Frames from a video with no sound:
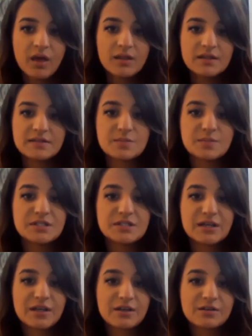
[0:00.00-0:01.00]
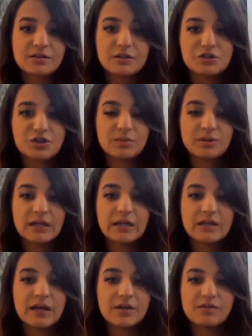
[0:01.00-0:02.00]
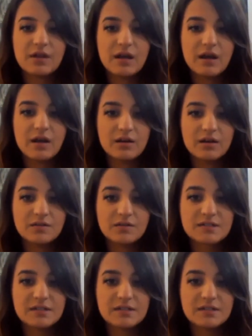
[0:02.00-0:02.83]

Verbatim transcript: This is particularly troubling in light of the narratives,